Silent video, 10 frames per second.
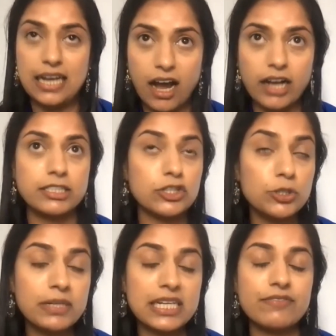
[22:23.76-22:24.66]
I do
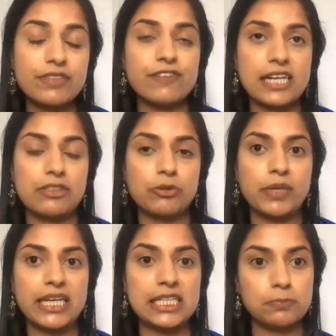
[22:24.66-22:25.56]
believe that
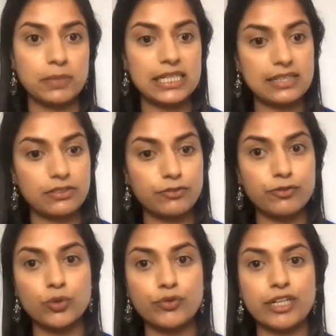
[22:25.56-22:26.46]
philanthropy has been at the
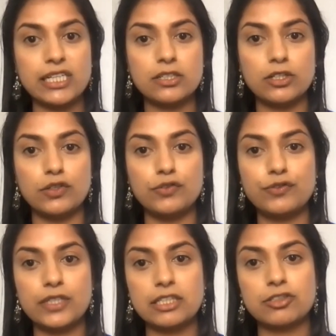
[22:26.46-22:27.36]
forefront
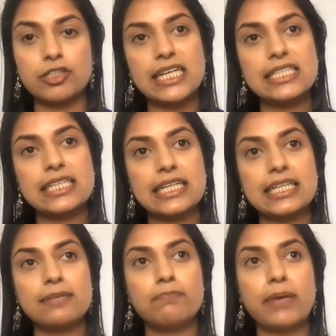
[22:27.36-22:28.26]
of creating
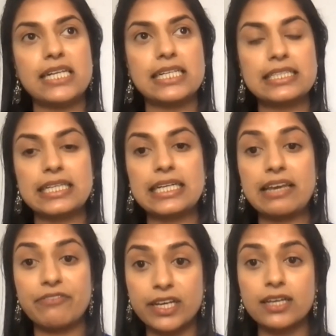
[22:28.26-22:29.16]
and embedding
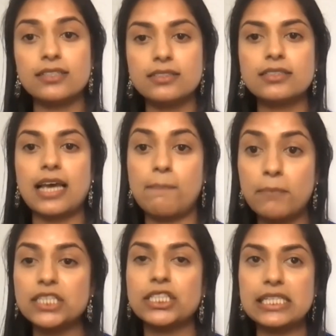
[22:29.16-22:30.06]
significant and
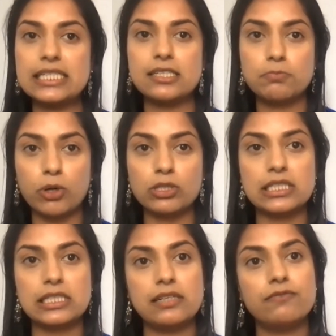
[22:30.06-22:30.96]
much needed
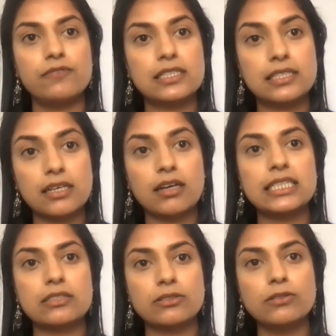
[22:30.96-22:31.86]
positive
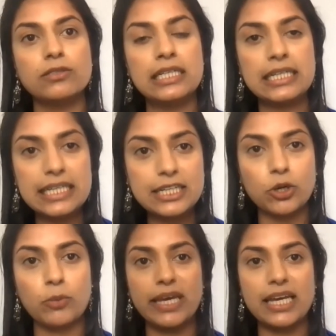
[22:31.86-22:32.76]
societal,
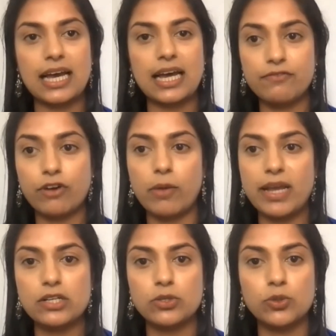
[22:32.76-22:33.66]
economic and
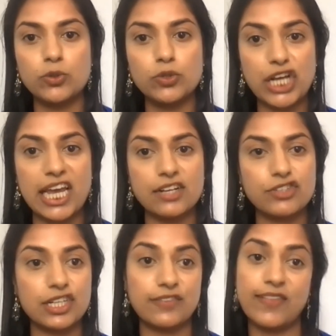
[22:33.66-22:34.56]
environmental
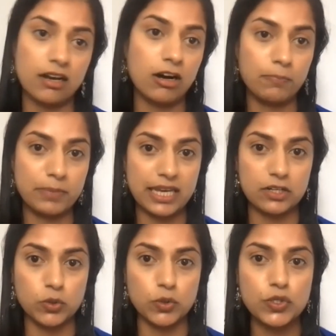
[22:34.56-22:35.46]
change, and that can't be
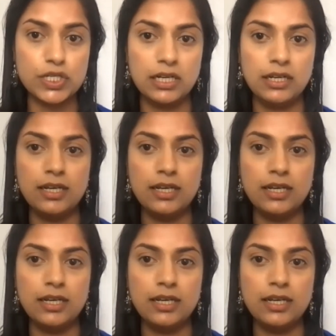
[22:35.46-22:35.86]
ignored.